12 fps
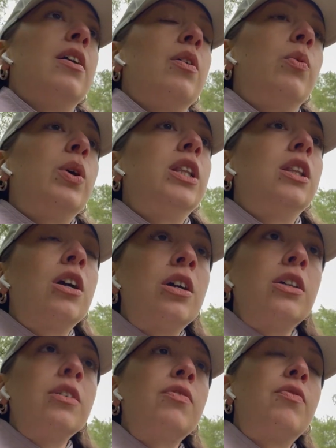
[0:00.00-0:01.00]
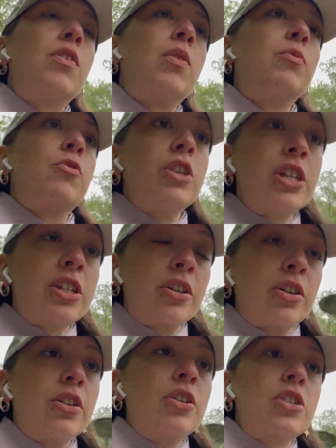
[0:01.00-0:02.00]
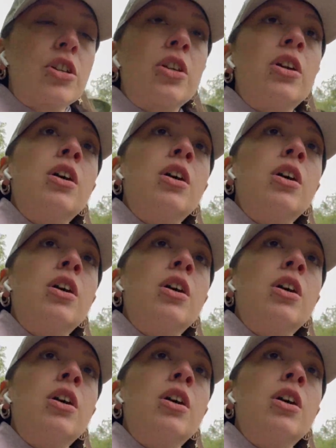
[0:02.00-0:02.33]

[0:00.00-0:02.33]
We learn from research